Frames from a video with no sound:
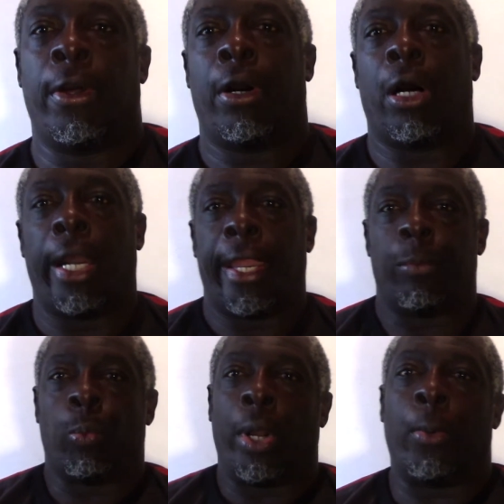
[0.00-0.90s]
Hi
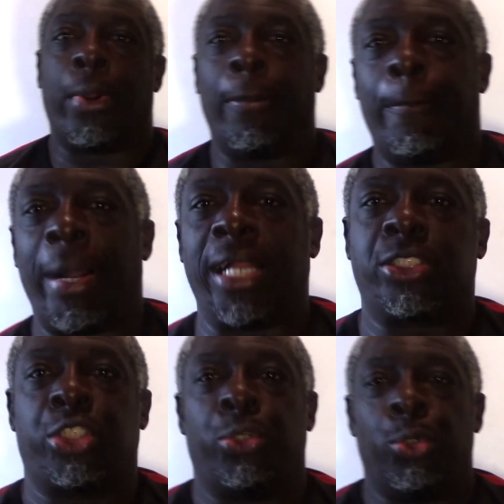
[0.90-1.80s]
and welcome back
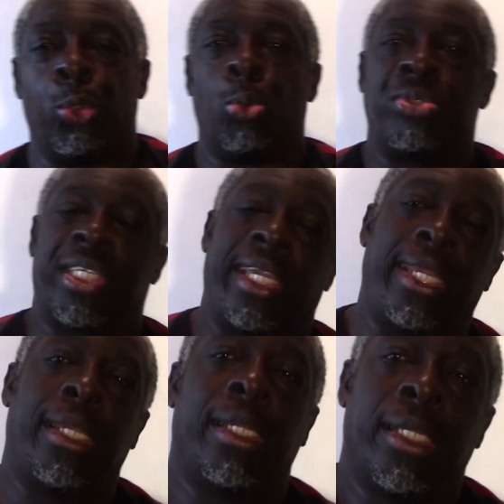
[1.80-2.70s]
to
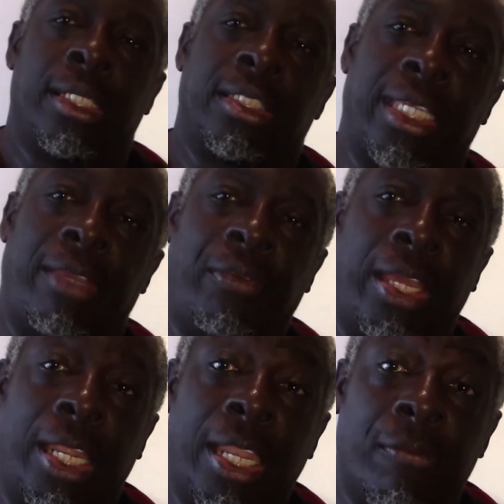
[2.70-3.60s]
Normski TV
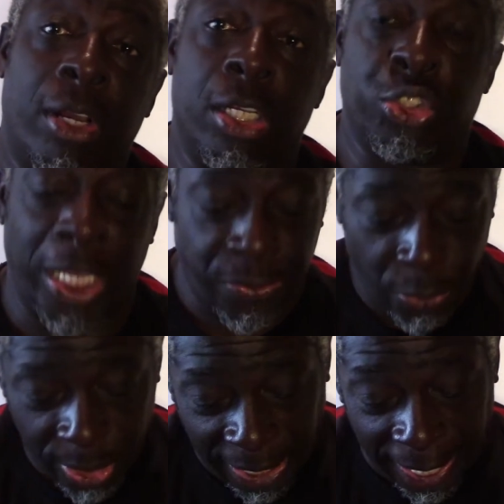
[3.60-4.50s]
and another
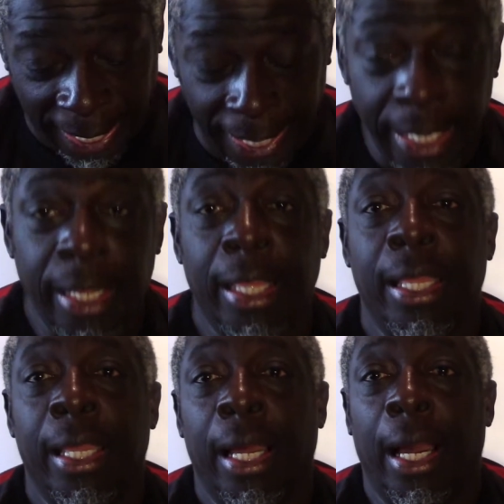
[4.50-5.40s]
Transfer Daily.
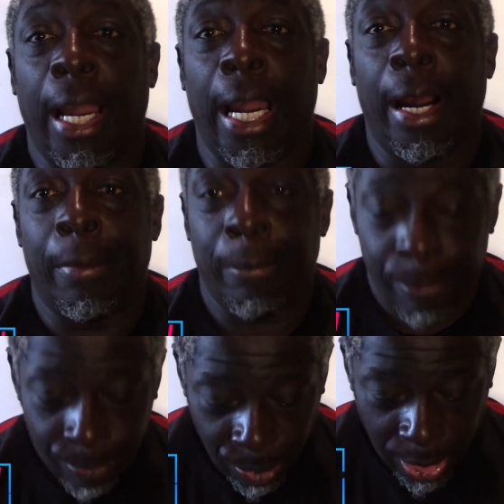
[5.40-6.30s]

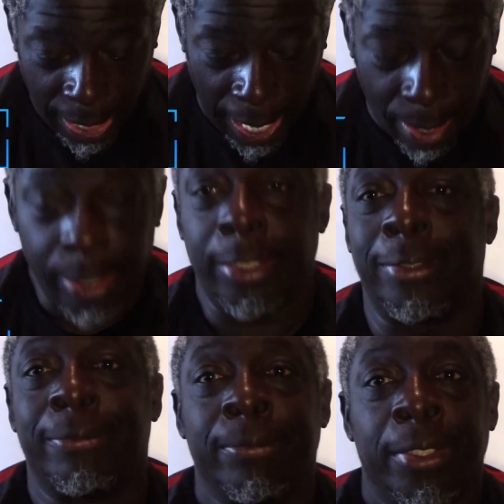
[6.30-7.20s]
Yeah,
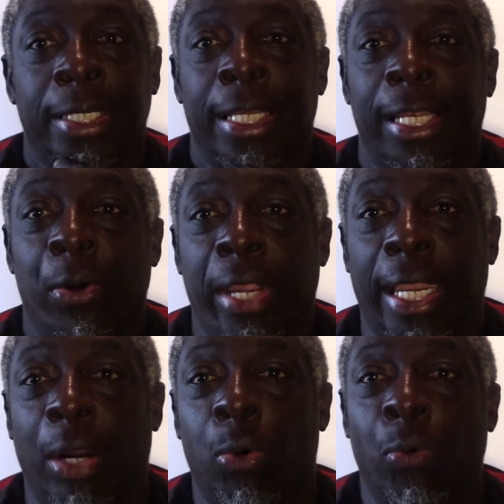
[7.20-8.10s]
looking
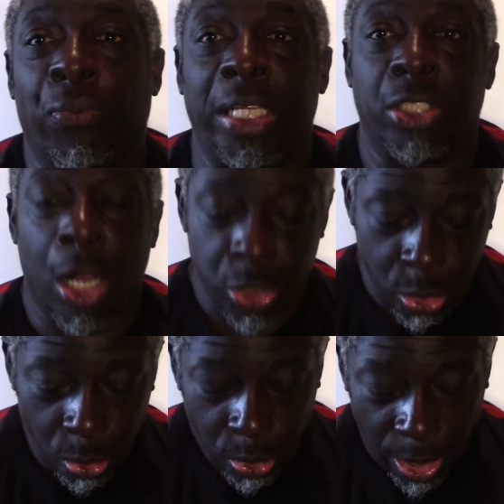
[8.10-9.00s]
at all things
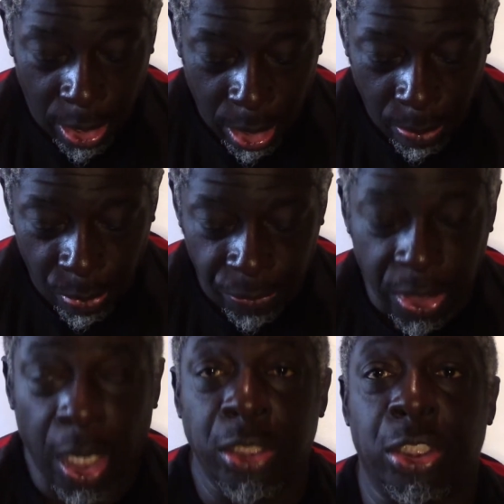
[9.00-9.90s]
Arsenal with
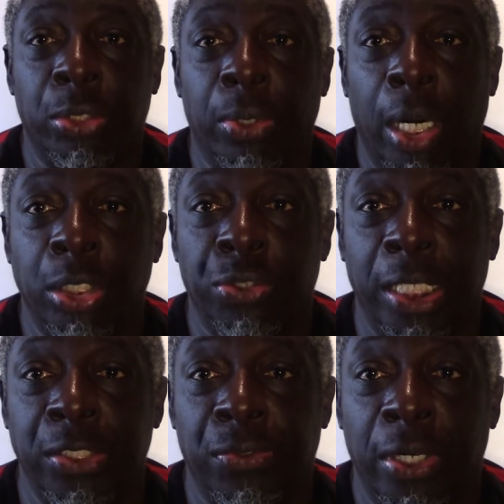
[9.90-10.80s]
regards to our
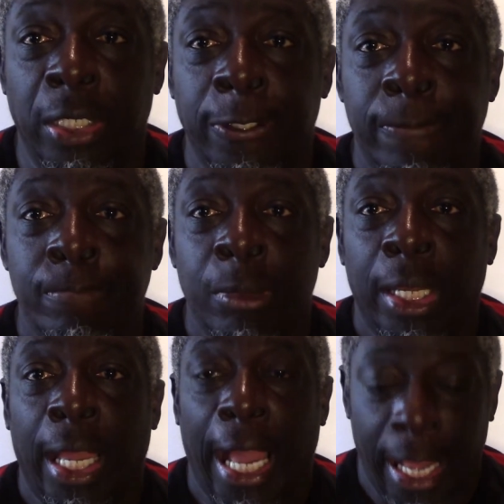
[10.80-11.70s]
transfer.
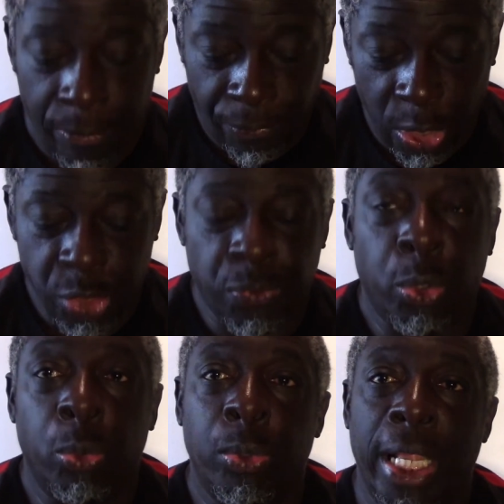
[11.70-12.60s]
And first of
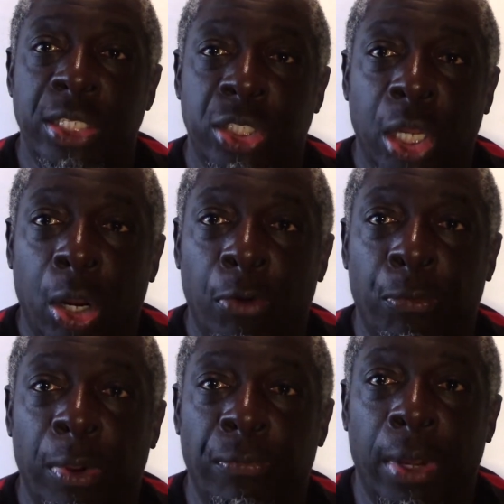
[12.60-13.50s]
all, let's start off
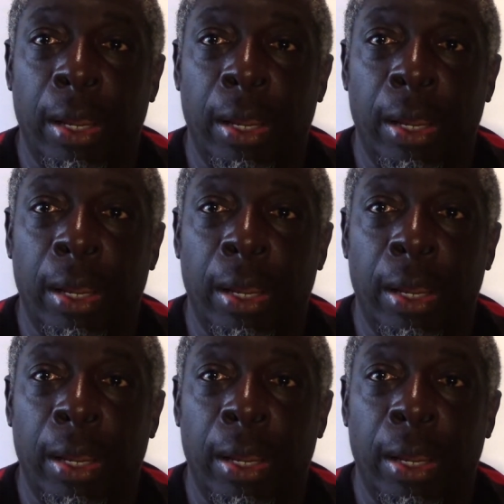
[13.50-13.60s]
with